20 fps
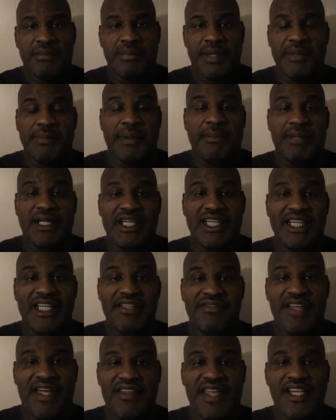People
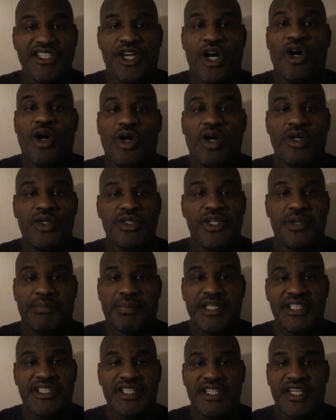believe that that's all you're
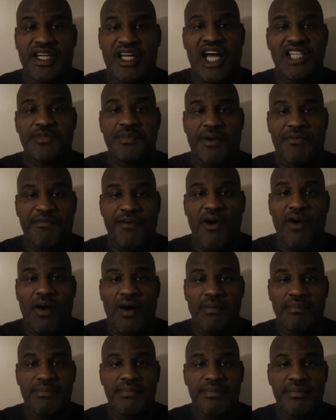preaching the gospel
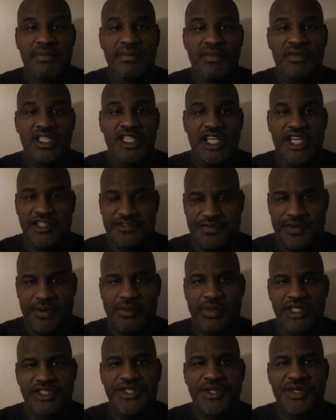for, is for
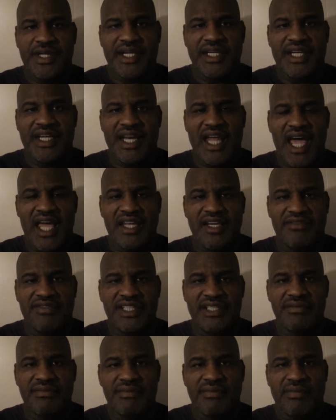what you can get out of
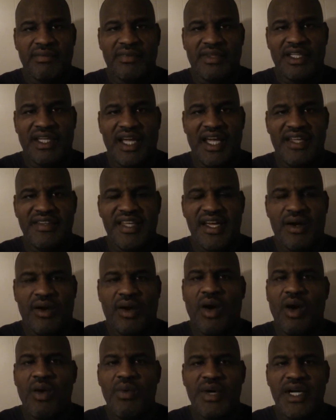it. And they're
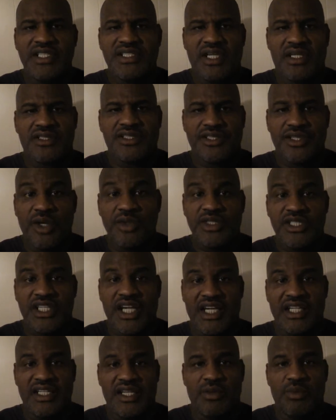always
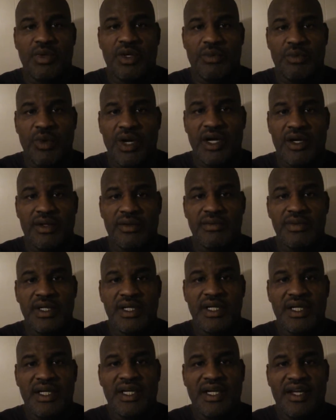associating it with wealth.
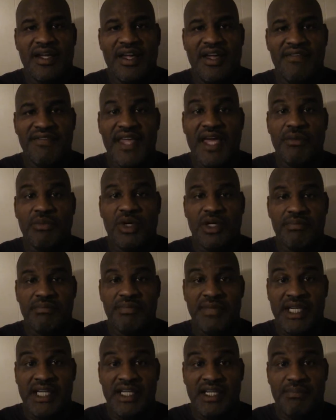And that's what
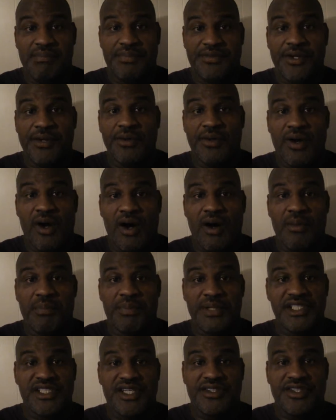many so called
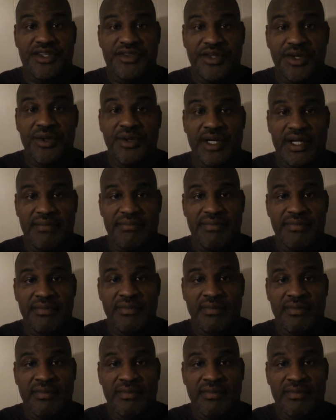preachers are doing.